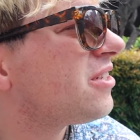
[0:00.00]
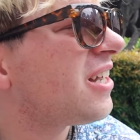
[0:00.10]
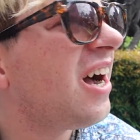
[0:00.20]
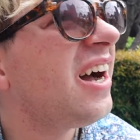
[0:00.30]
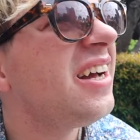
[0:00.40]

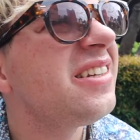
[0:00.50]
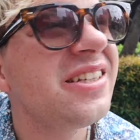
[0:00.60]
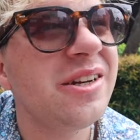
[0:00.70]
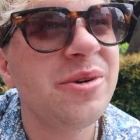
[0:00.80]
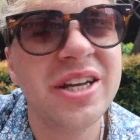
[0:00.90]

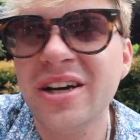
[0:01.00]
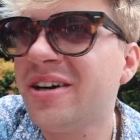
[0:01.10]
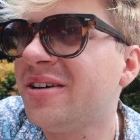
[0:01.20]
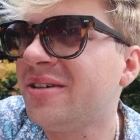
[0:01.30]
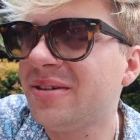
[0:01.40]
skies. Here we
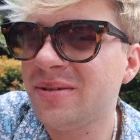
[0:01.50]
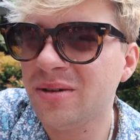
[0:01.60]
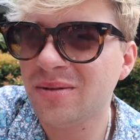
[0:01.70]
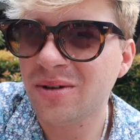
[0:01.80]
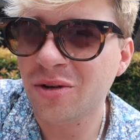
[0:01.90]
go.
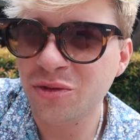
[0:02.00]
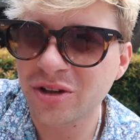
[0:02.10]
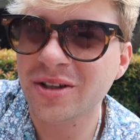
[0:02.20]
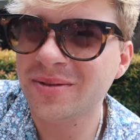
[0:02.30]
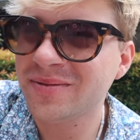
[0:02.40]

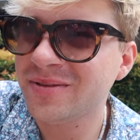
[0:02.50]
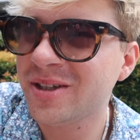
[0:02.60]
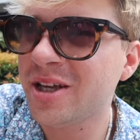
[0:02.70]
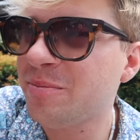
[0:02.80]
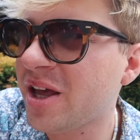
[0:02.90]
Hopefully,
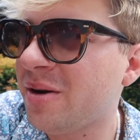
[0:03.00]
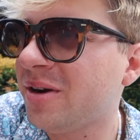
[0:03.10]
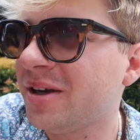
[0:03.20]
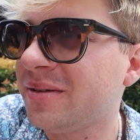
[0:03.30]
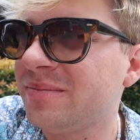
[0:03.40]
keep it that
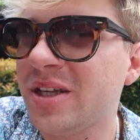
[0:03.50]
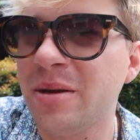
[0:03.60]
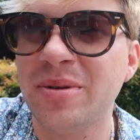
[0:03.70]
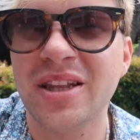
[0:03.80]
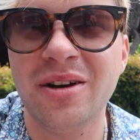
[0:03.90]
way,
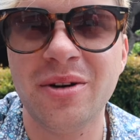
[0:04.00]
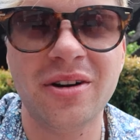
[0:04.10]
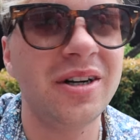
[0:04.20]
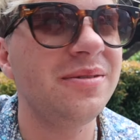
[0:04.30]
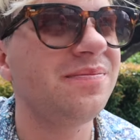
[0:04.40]

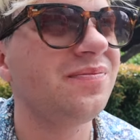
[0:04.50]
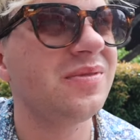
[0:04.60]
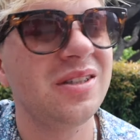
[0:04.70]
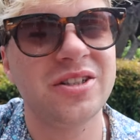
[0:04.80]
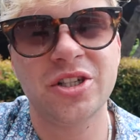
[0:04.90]

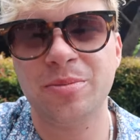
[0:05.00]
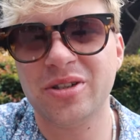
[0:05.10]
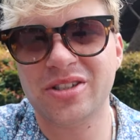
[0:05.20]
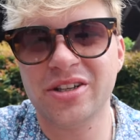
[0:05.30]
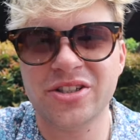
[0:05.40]
right? Should
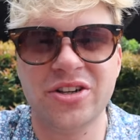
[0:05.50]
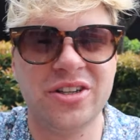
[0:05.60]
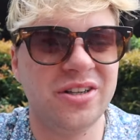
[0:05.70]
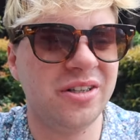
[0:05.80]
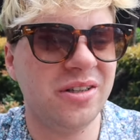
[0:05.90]
put
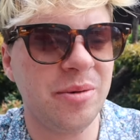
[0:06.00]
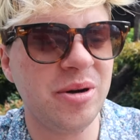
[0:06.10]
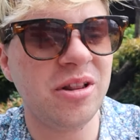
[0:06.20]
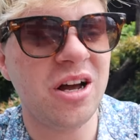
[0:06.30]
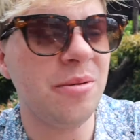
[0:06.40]
sunscreen on. I
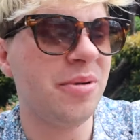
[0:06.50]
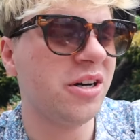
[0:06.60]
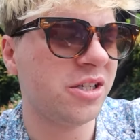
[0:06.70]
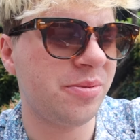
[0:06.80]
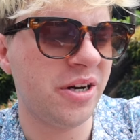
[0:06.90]
put a lot of
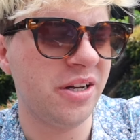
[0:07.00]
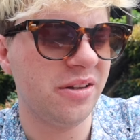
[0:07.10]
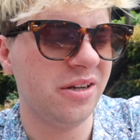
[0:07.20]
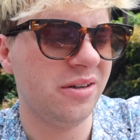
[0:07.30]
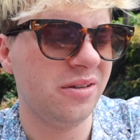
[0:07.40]
bug spray
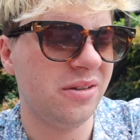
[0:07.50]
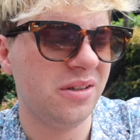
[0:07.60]
though.